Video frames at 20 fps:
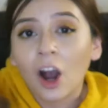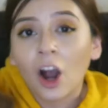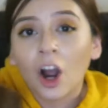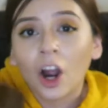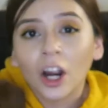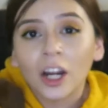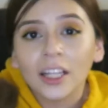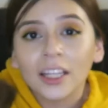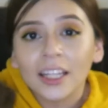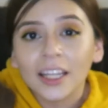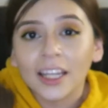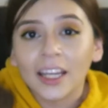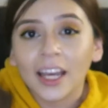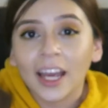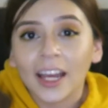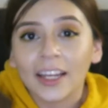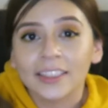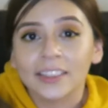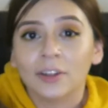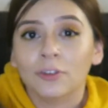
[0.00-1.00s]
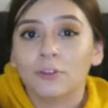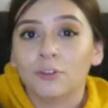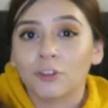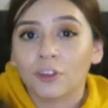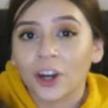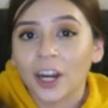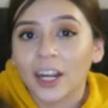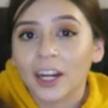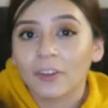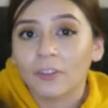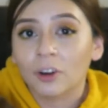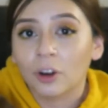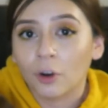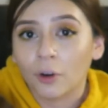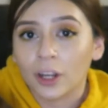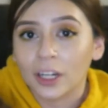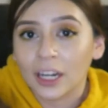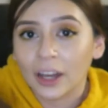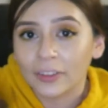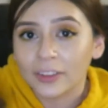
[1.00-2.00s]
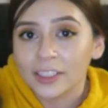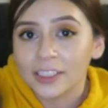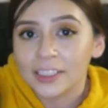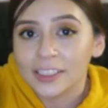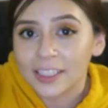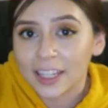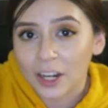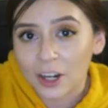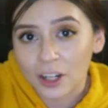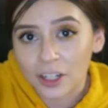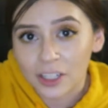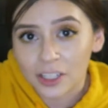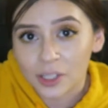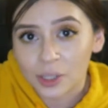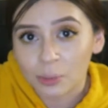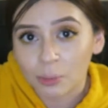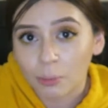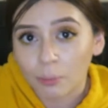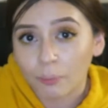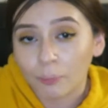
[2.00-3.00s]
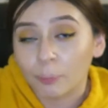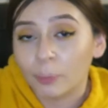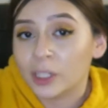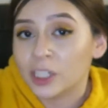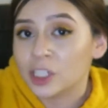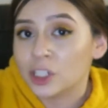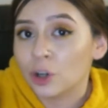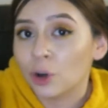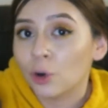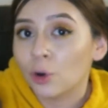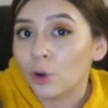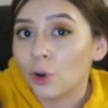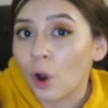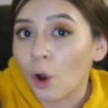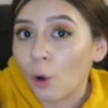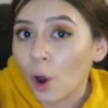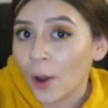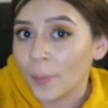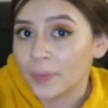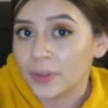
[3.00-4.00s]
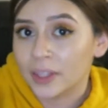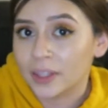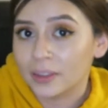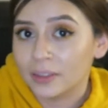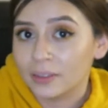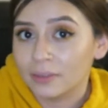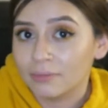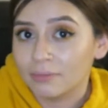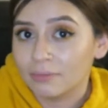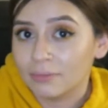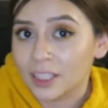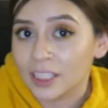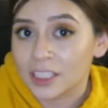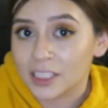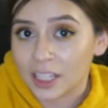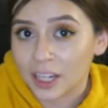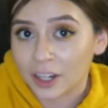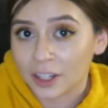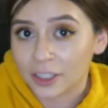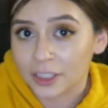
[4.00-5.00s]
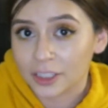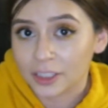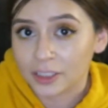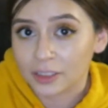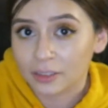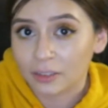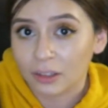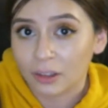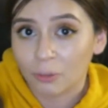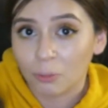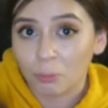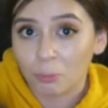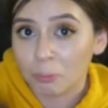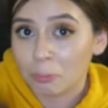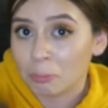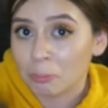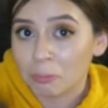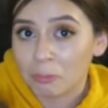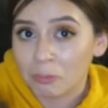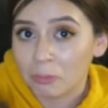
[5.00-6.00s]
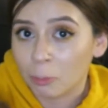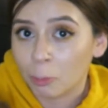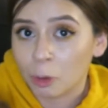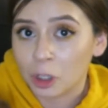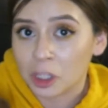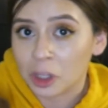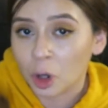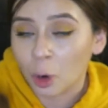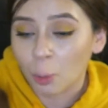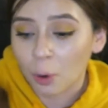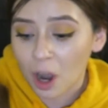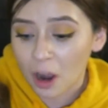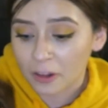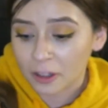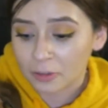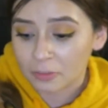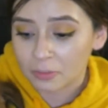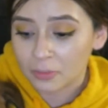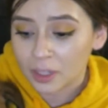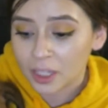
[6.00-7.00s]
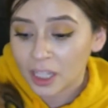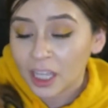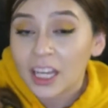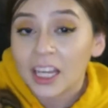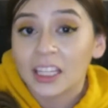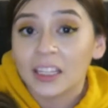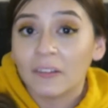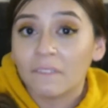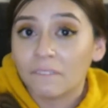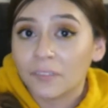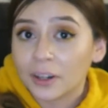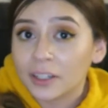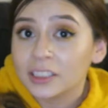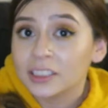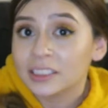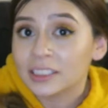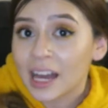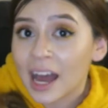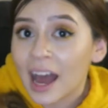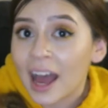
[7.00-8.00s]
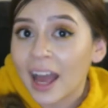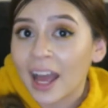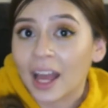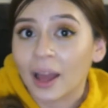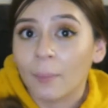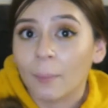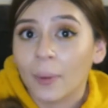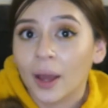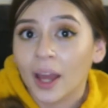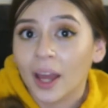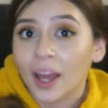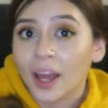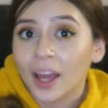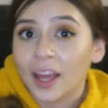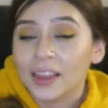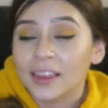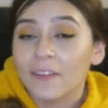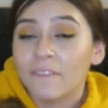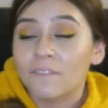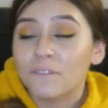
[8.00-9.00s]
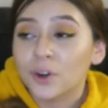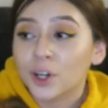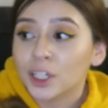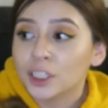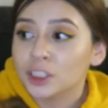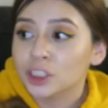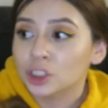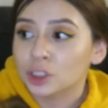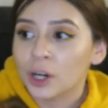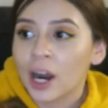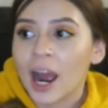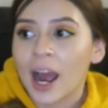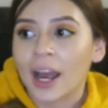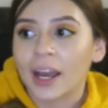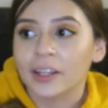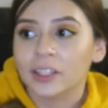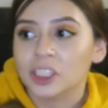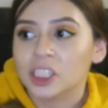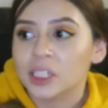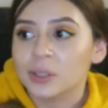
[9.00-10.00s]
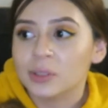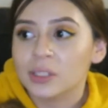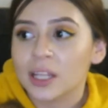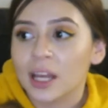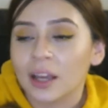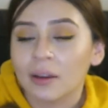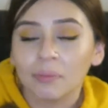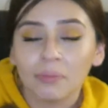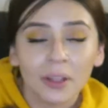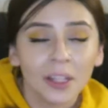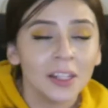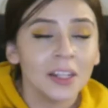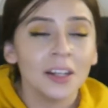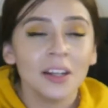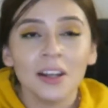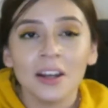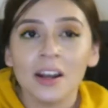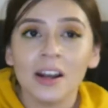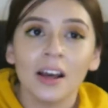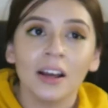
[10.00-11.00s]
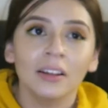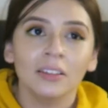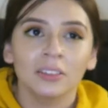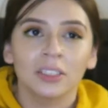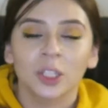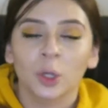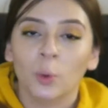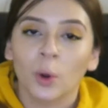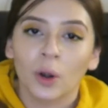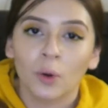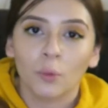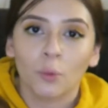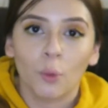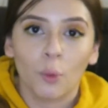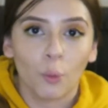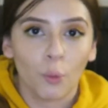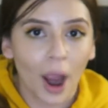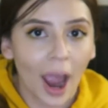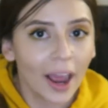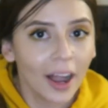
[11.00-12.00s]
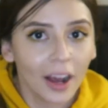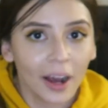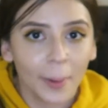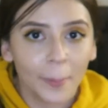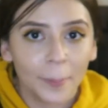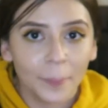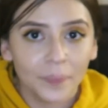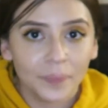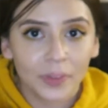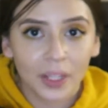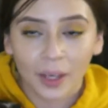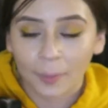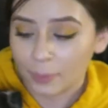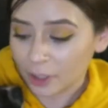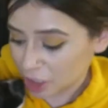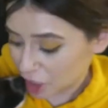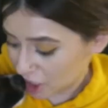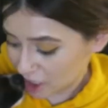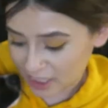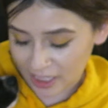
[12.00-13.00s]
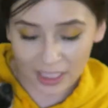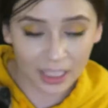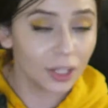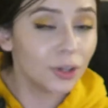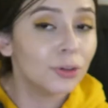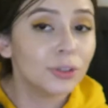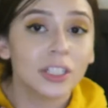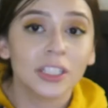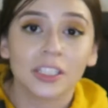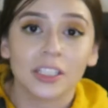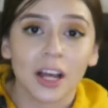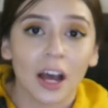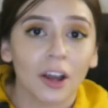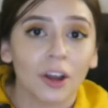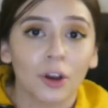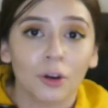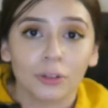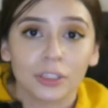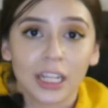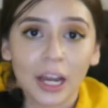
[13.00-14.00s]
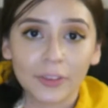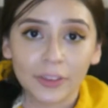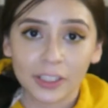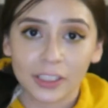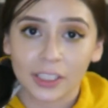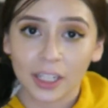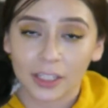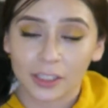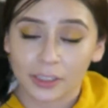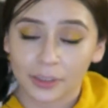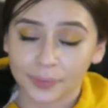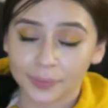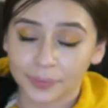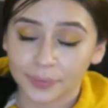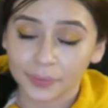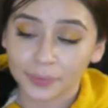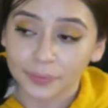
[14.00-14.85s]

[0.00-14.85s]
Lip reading: Harley is afraid of going down the stairs, but she'll go up the stairs with no problem. The first try, she was like, no. She went right up. She still does not go down the stairs.